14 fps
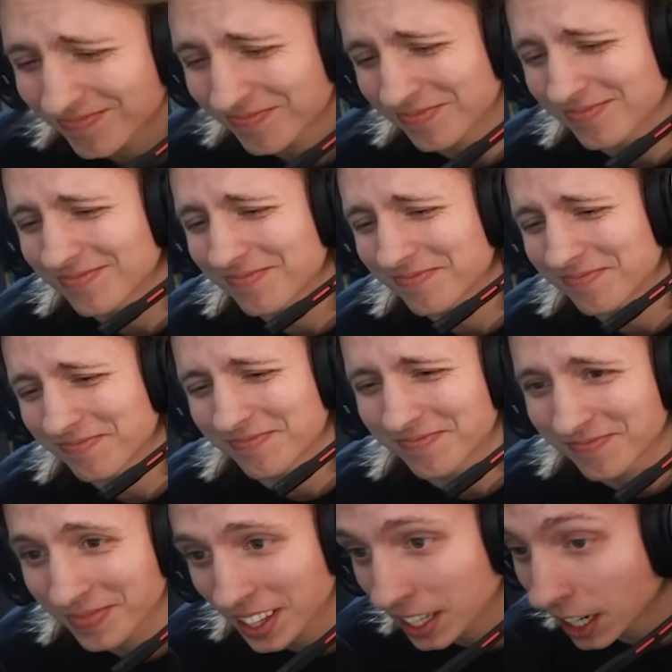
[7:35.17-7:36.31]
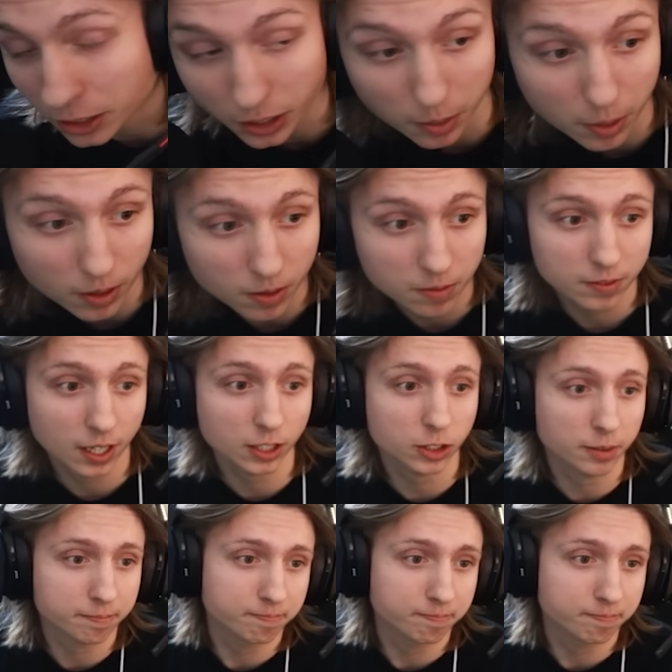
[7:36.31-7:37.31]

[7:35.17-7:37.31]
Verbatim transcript: on the next one. I should have. Just fuck.